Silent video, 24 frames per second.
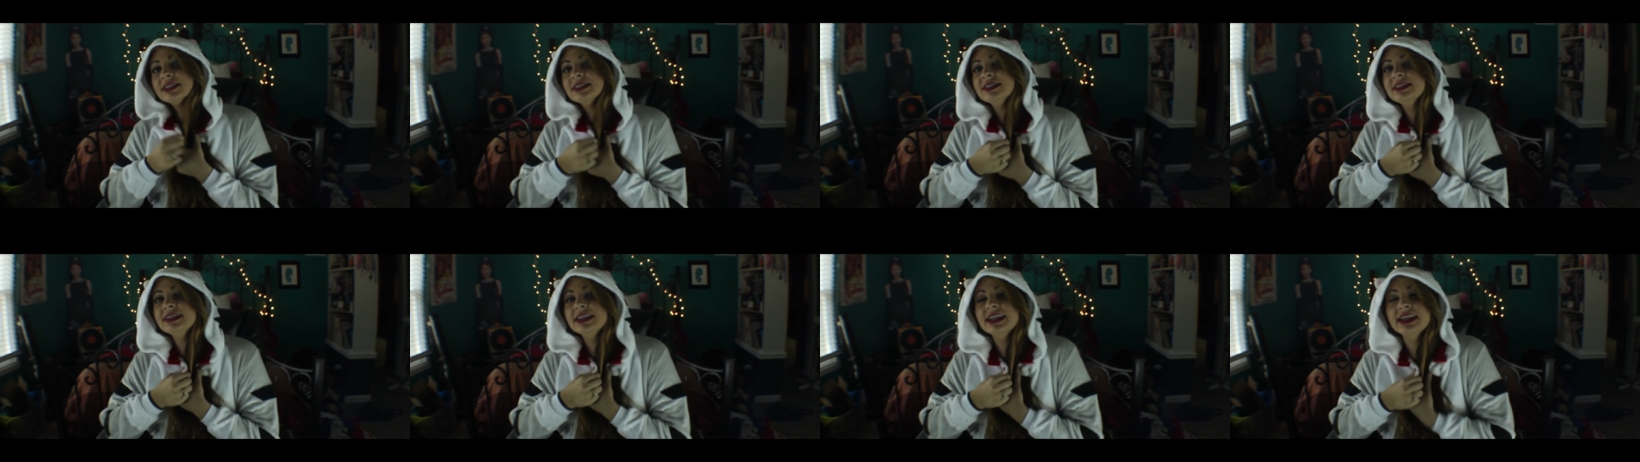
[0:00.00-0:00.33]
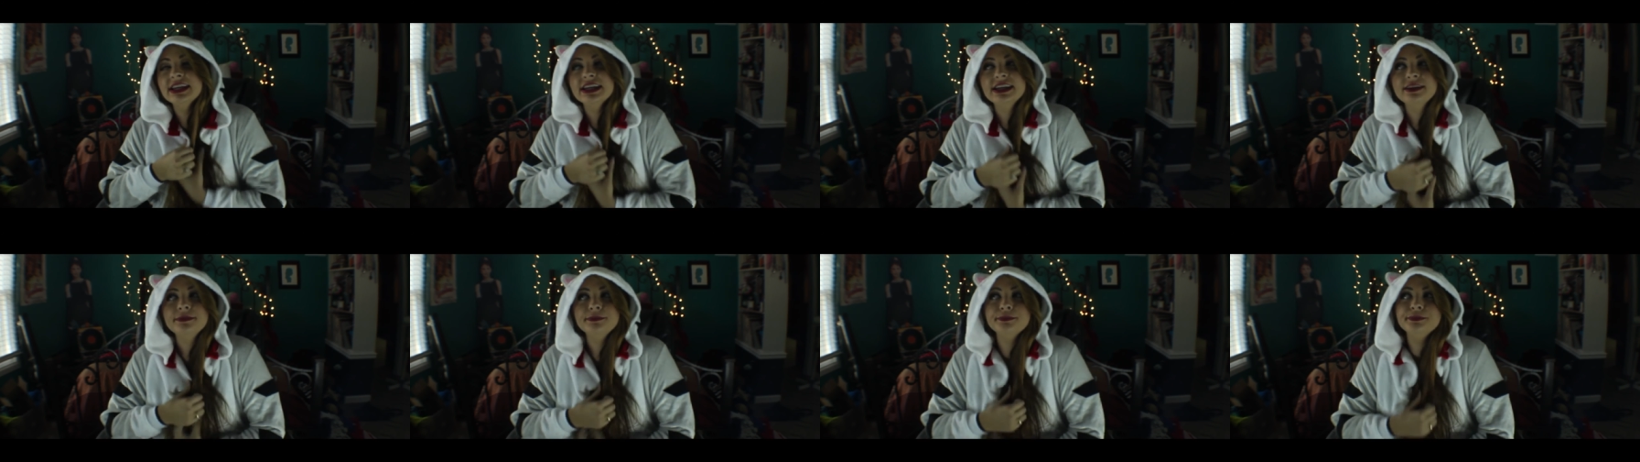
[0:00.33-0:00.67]
see
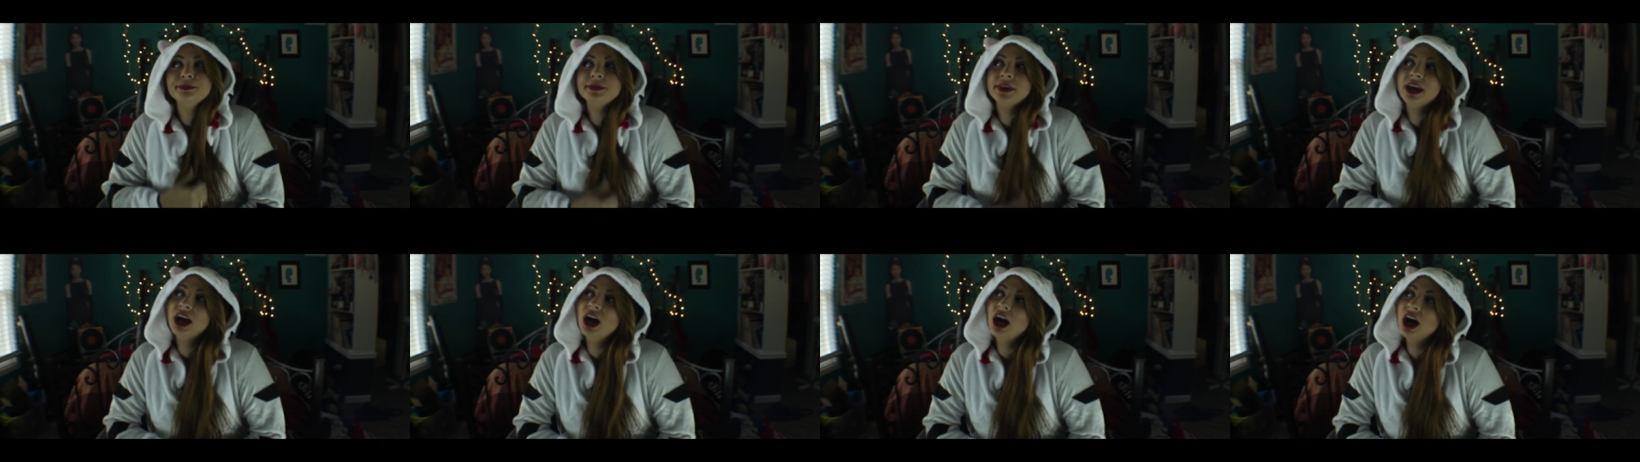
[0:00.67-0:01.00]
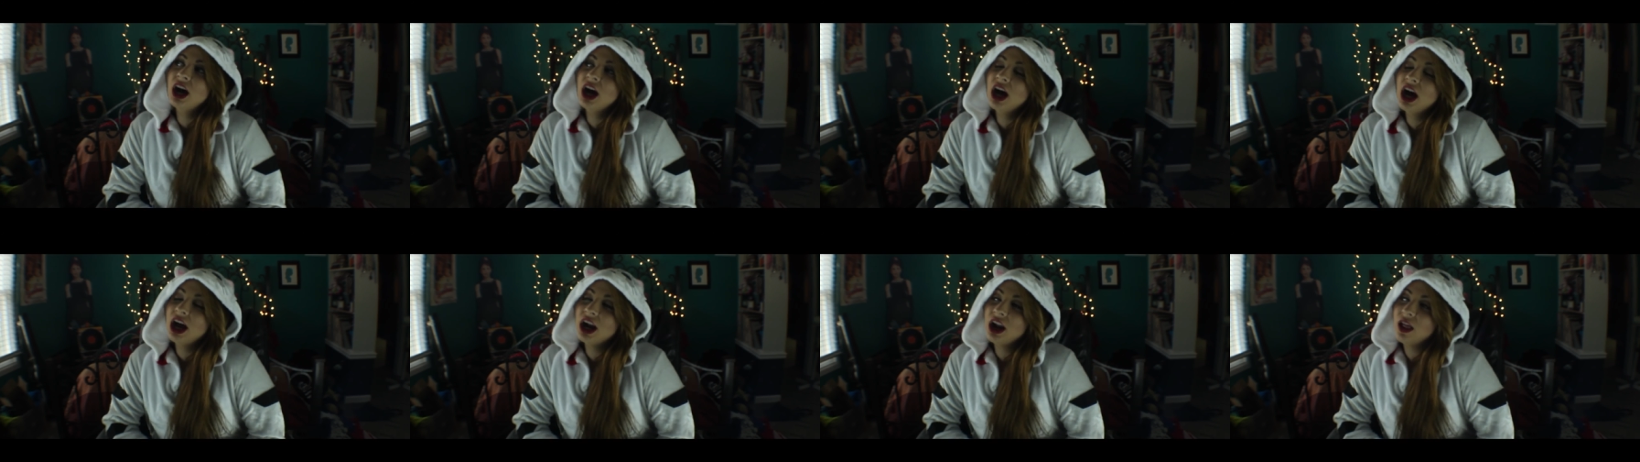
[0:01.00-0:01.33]
it
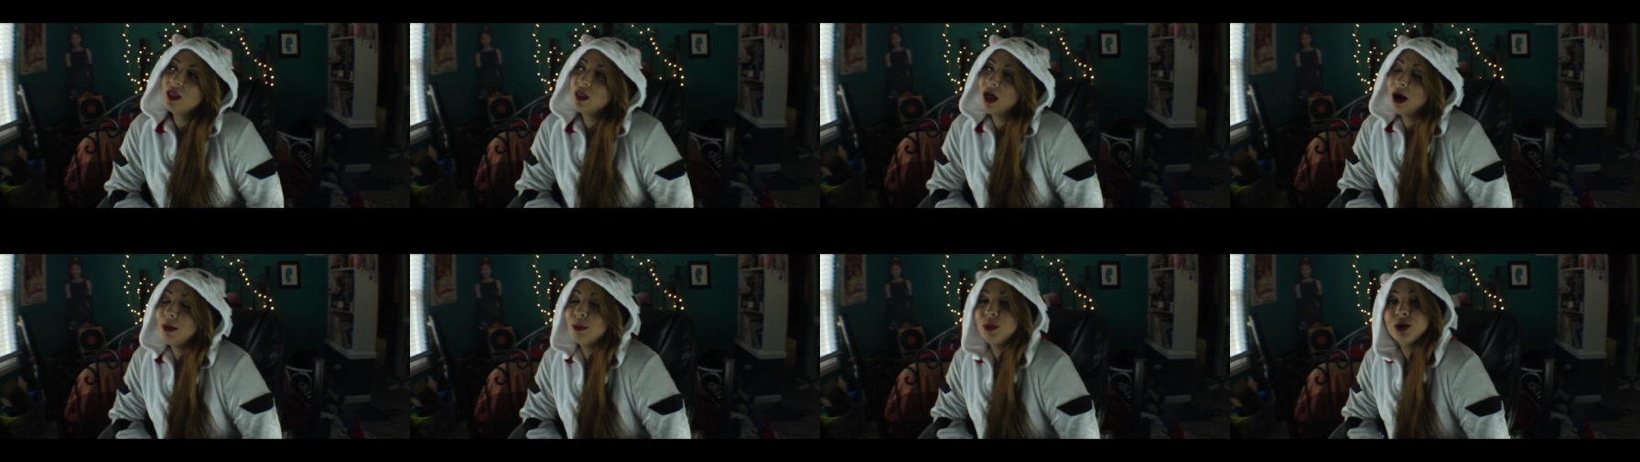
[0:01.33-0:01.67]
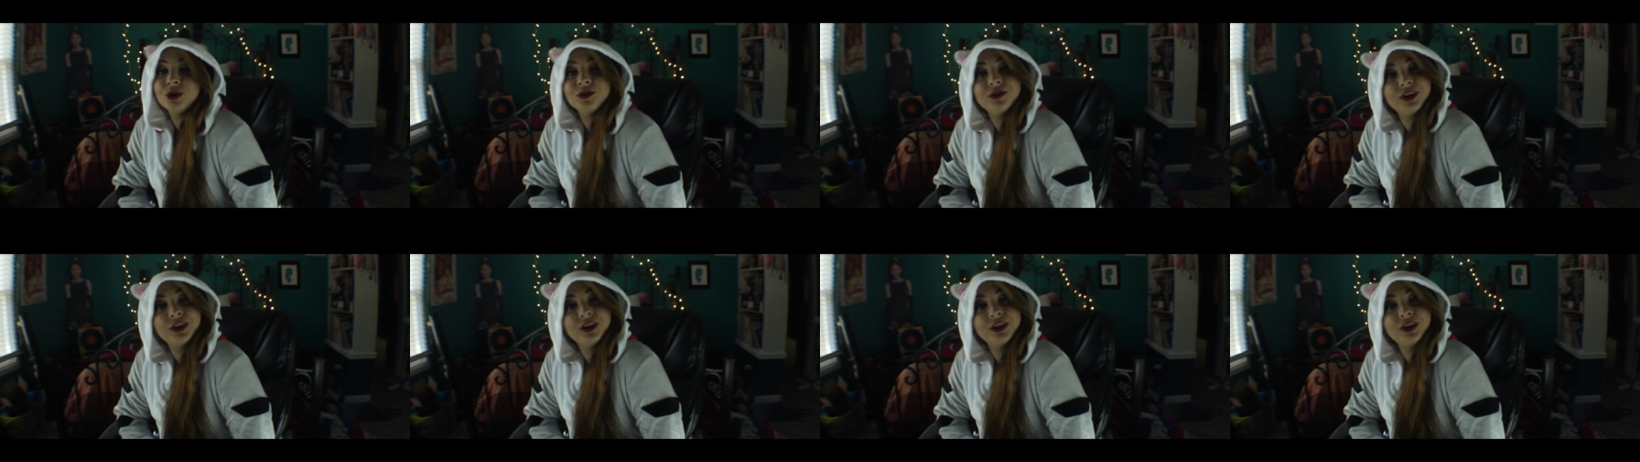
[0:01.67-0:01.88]
in a lot more